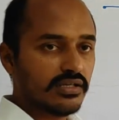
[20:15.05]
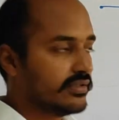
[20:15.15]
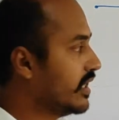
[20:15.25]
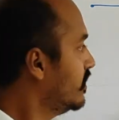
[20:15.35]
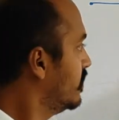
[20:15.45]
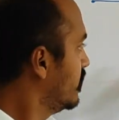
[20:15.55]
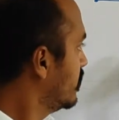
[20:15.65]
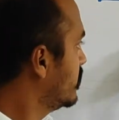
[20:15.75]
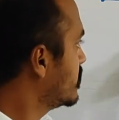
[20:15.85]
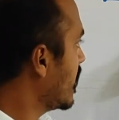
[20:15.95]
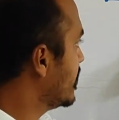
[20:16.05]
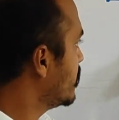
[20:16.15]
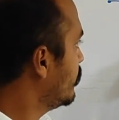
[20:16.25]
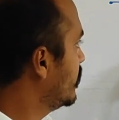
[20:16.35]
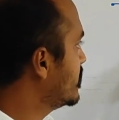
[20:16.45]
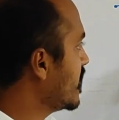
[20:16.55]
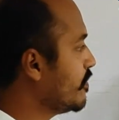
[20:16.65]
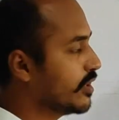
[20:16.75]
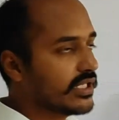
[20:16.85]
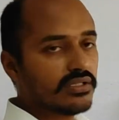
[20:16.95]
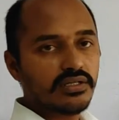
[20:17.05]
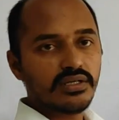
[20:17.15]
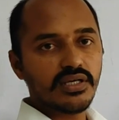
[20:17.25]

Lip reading: then the size of this emitter